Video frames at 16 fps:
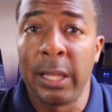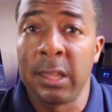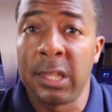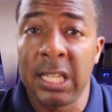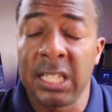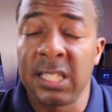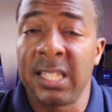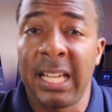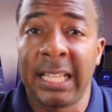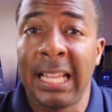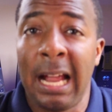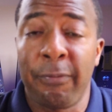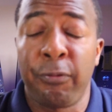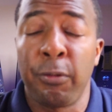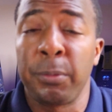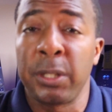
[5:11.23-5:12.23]
and things like
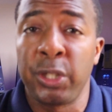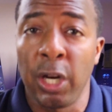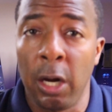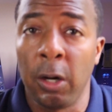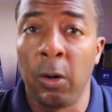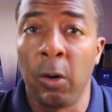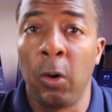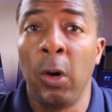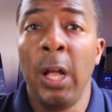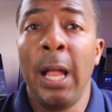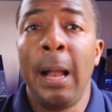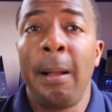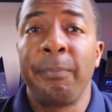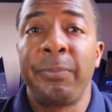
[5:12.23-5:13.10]
that from the jungle,